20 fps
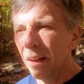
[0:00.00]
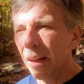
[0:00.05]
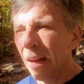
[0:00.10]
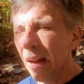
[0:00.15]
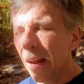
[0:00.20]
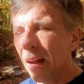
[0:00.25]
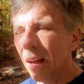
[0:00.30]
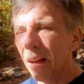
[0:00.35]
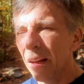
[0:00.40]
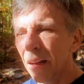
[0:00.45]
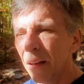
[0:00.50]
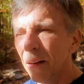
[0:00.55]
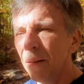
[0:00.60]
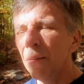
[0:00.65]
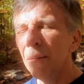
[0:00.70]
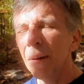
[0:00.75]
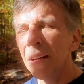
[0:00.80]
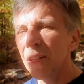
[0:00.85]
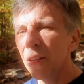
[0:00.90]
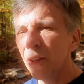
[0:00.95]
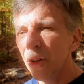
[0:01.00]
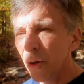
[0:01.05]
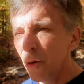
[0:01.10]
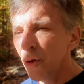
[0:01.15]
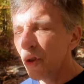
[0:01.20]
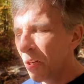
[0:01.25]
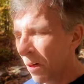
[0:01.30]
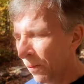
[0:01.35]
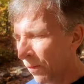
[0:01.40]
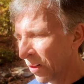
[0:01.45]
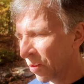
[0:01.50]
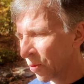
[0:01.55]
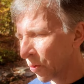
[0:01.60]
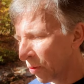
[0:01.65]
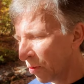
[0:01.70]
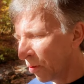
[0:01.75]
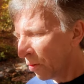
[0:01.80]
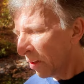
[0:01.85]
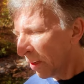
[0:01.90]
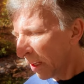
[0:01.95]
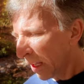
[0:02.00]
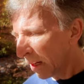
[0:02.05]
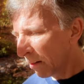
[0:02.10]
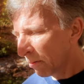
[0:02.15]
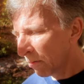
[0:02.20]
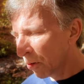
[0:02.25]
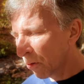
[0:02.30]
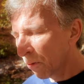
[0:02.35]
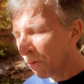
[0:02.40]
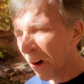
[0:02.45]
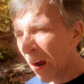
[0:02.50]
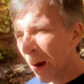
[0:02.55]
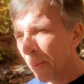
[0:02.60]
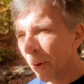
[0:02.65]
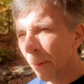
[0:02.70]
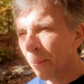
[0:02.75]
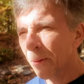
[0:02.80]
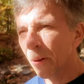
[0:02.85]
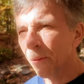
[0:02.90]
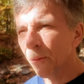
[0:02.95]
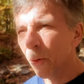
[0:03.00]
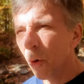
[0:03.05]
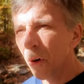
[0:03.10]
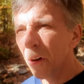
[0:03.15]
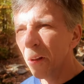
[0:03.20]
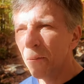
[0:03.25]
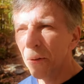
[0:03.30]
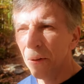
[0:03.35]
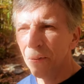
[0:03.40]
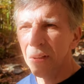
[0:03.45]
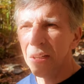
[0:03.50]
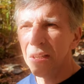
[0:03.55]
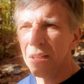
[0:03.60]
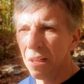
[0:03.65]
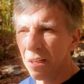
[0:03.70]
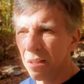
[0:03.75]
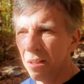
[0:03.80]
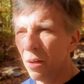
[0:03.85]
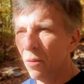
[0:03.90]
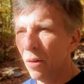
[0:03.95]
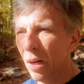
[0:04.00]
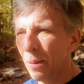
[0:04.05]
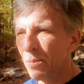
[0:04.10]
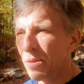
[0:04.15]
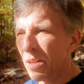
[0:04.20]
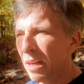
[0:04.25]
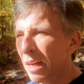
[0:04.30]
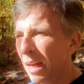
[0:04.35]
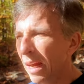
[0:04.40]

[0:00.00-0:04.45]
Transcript: Yeah, it makes a huge difference. When you can get your fiber up to 40, 50, 60 grams a